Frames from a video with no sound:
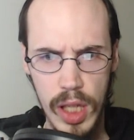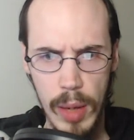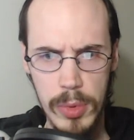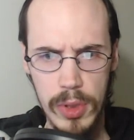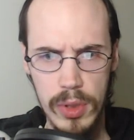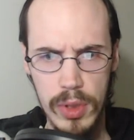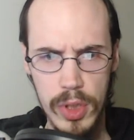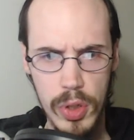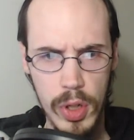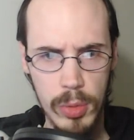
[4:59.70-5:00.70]
Captain,
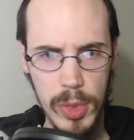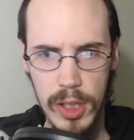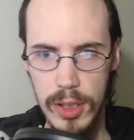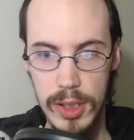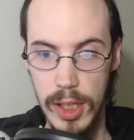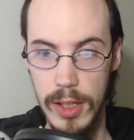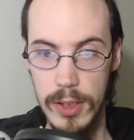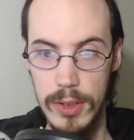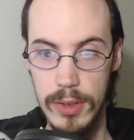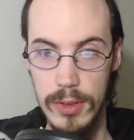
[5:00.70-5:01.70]
do you hear me? I like in
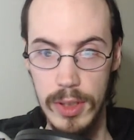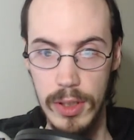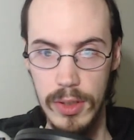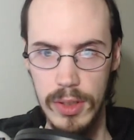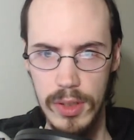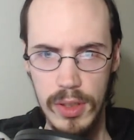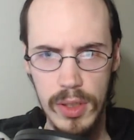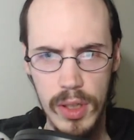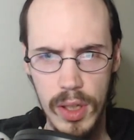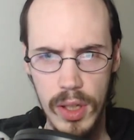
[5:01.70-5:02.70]
his ear.
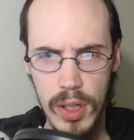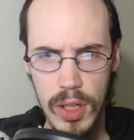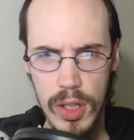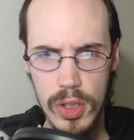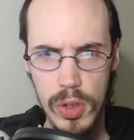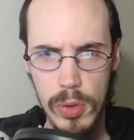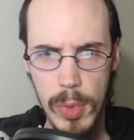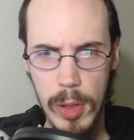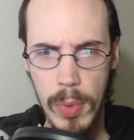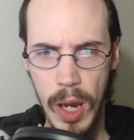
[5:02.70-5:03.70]
So you made it